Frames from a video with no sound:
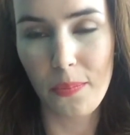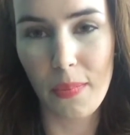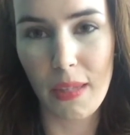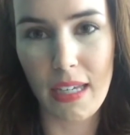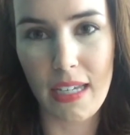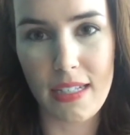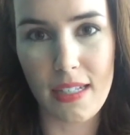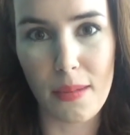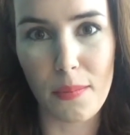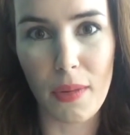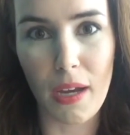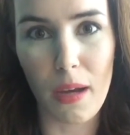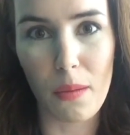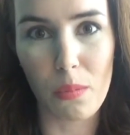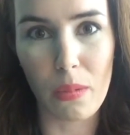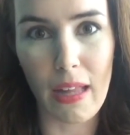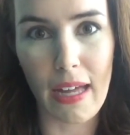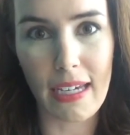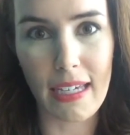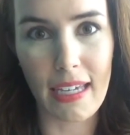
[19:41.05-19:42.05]
because I'm not
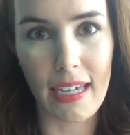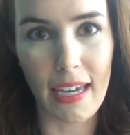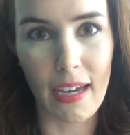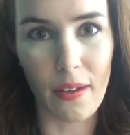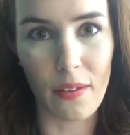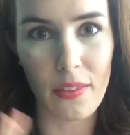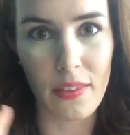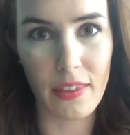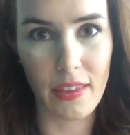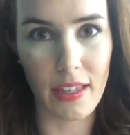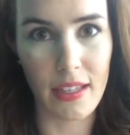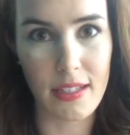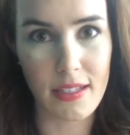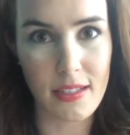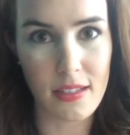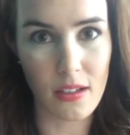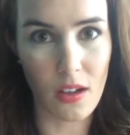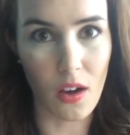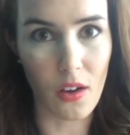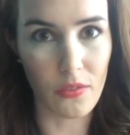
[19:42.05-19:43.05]
blacking out
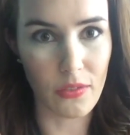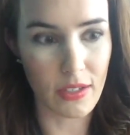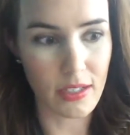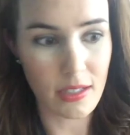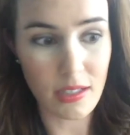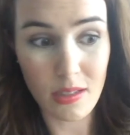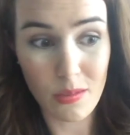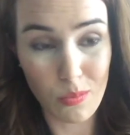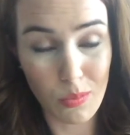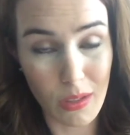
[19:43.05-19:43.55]
this office.